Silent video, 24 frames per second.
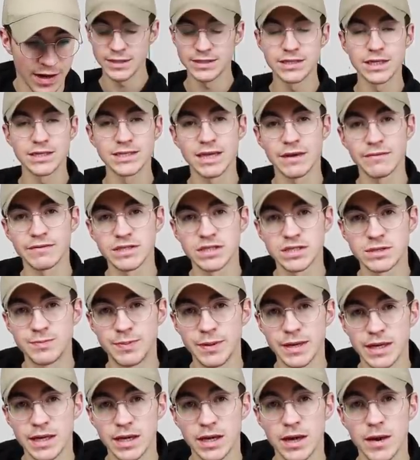It does have a
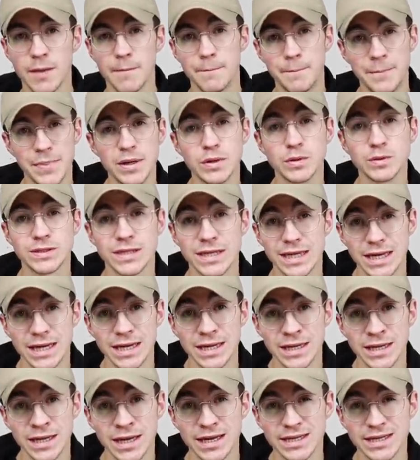speaker built in.